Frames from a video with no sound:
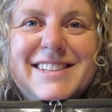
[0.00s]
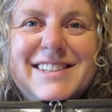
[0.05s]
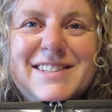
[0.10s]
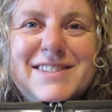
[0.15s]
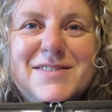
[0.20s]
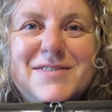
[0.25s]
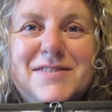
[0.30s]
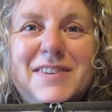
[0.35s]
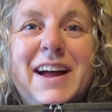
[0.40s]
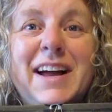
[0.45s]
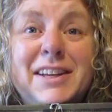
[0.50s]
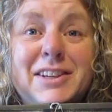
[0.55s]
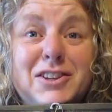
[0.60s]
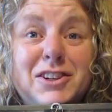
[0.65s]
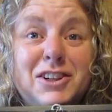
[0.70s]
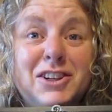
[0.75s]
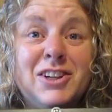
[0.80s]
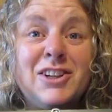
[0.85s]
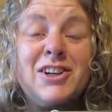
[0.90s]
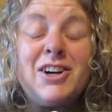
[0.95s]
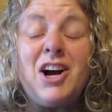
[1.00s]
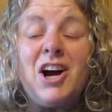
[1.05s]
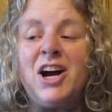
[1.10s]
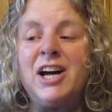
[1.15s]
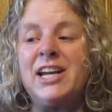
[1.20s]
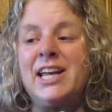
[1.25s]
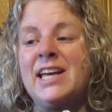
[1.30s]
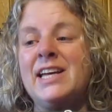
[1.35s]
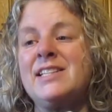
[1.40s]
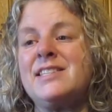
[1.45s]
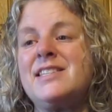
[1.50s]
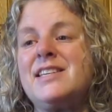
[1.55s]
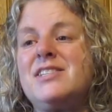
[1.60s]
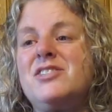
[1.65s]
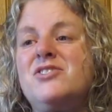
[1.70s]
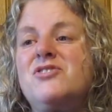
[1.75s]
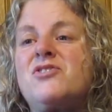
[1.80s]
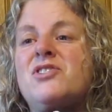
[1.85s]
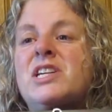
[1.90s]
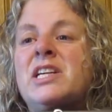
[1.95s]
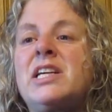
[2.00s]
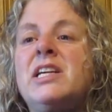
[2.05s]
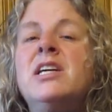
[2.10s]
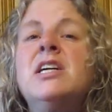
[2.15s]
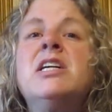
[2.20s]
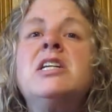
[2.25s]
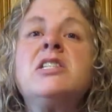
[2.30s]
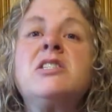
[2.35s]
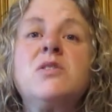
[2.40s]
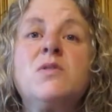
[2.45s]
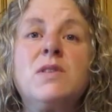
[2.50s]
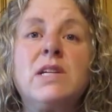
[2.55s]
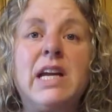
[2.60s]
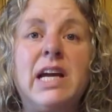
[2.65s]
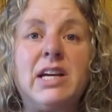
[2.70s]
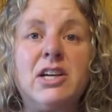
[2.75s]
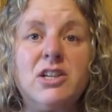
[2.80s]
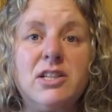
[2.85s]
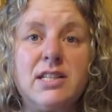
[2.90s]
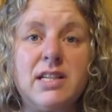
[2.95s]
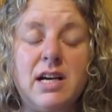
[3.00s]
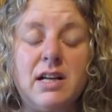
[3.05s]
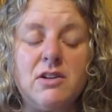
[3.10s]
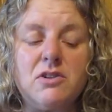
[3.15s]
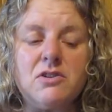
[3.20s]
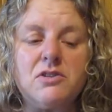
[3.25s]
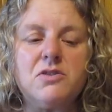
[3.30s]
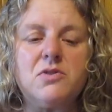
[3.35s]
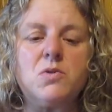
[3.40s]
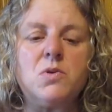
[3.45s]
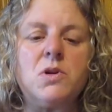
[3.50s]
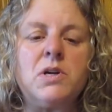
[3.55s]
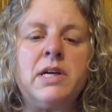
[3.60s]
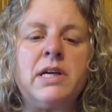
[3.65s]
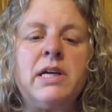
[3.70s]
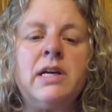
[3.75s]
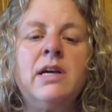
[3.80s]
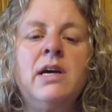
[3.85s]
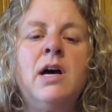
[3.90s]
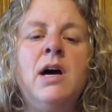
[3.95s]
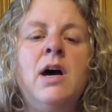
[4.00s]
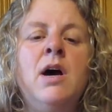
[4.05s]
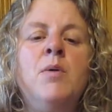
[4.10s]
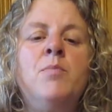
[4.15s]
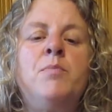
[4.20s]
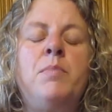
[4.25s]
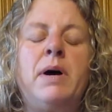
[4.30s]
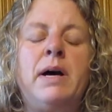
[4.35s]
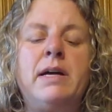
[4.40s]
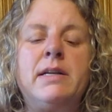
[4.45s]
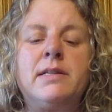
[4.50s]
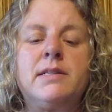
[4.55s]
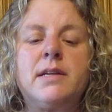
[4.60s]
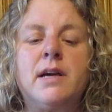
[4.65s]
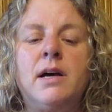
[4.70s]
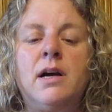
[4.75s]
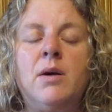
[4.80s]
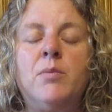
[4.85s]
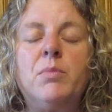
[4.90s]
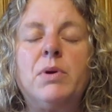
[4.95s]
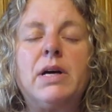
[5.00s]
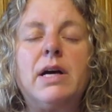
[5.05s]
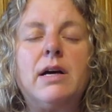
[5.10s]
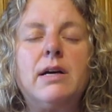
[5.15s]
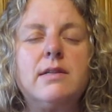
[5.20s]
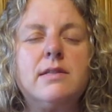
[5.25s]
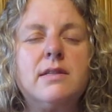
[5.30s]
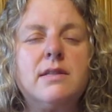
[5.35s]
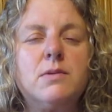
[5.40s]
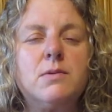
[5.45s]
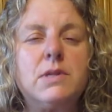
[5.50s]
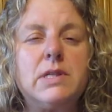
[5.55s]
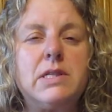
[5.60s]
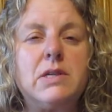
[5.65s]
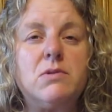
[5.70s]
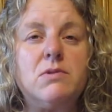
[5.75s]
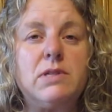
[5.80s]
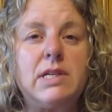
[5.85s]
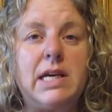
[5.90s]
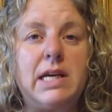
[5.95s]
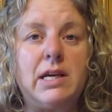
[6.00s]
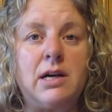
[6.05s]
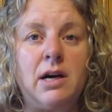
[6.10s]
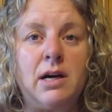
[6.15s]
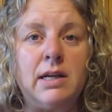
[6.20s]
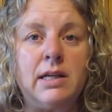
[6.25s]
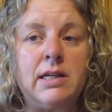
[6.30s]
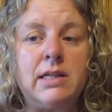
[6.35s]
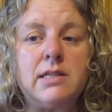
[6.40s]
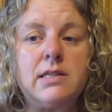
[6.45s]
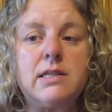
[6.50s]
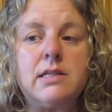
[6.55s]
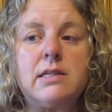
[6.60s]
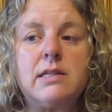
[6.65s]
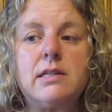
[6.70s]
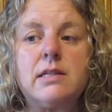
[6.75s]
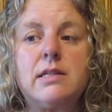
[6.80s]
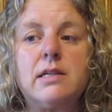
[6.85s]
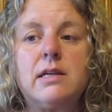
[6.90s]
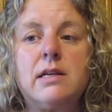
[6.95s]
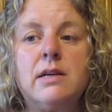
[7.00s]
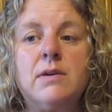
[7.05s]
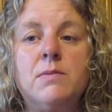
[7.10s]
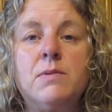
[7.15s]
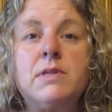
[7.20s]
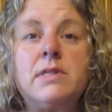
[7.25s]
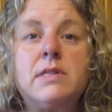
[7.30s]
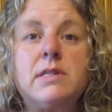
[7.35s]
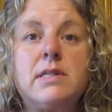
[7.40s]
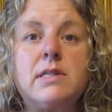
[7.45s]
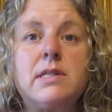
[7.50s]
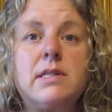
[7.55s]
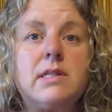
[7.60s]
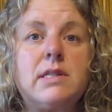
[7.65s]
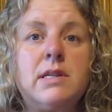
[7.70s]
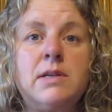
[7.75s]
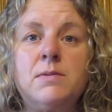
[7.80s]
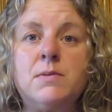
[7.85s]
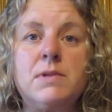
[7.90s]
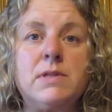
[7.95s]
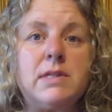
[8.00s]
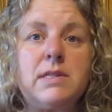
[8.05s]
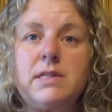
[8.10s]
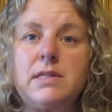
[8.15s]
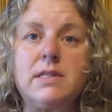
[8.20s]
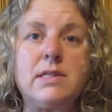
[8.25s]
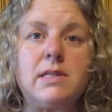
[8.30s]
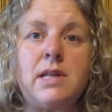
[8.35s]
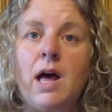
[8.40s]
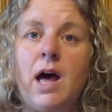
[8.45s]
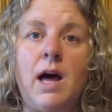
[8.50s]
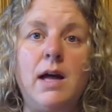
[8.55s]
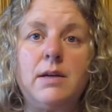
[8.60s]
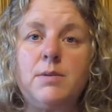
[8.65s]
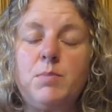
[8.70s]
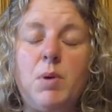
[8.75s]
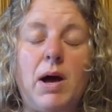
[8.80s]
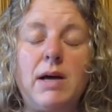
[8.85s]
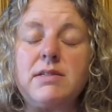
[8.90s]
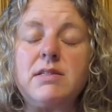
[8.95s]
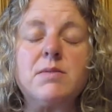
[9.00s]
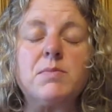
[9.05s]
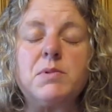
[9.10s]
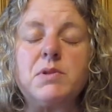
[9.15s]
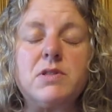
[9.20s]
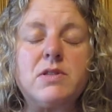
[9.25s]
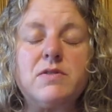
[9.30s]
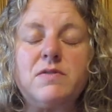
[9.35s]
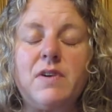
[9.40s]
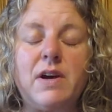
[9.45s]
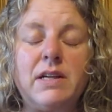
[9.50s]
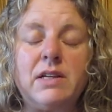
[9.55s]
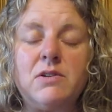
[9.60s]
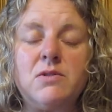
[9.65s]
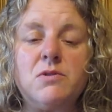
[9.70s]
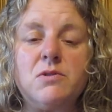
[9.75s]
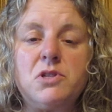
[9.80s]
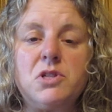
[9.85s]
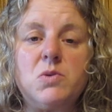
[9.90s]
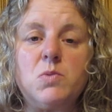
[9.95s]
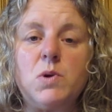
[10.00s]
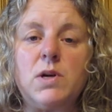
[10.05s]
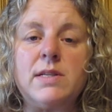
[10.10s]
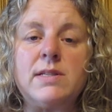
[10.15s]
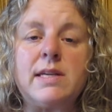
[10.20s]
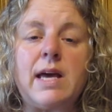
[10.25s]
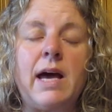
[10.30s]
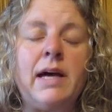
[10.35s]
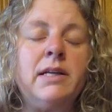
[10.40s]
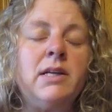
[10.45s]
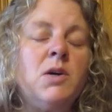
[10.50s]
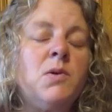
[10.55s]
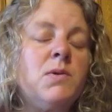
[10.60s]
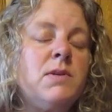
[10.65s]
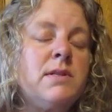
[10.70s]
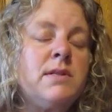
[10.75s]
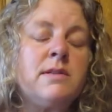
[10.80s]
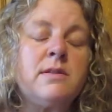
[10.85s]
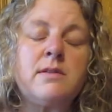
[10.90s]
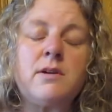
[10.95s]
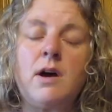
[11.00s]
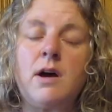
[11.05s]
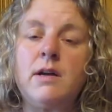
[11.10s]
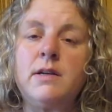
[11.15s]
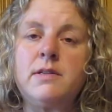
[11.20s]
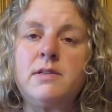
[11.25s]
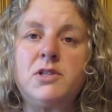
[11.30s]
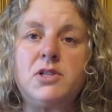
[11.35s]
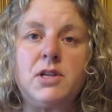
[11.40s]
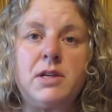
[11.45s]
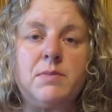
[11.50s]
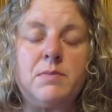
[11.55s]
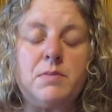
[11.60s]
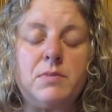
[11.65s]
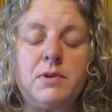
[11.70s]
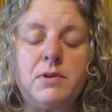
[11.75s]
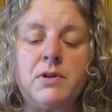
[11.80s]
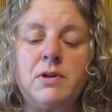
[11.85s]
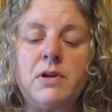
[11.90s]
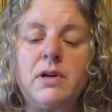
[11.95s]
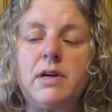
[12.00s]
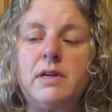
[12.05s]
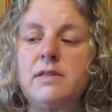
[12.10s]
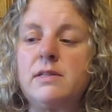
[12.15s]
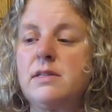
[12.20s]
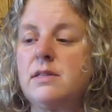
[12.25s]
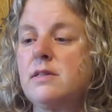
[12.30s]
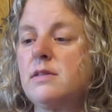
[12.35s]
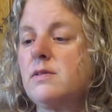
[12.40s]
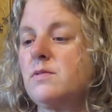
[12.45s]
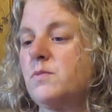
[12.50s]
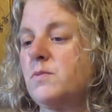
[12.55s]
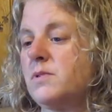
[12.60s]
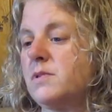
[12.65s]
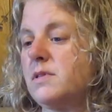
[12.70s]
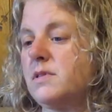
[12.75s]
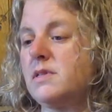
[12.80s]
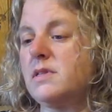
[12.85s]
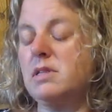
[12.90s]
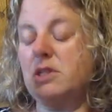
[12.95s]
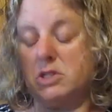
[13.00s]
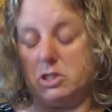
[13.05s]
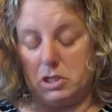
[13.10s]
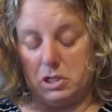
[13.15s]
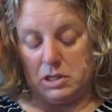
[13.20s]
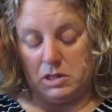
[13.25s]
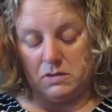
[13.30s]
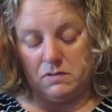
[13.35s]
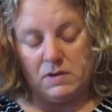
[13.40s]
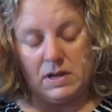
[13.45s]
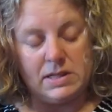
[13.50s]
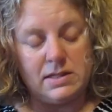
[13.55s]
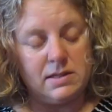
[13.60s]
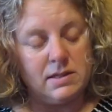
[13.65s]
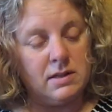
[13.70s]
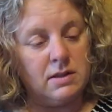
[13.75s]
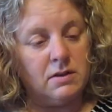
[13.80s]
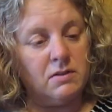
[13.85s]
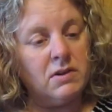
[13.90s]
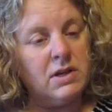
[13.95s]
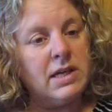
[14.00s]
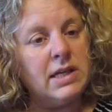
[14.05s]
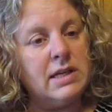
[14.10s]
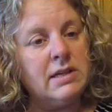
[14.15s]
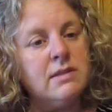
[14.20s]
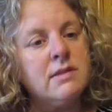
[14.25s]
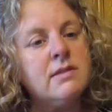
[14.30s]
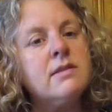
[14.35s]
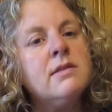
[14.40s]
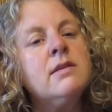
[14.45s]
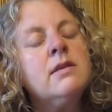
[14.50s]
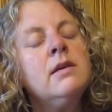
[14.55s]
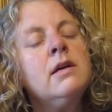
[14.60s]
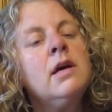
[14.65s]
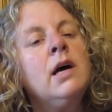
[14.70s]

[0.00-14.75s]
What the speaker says: to find her on Ancestry so that I could tell her story, but because there was no date on it, it was not possible to find out who she was. I know it's a Scottish sampler because it was stitched in the reds and the greens.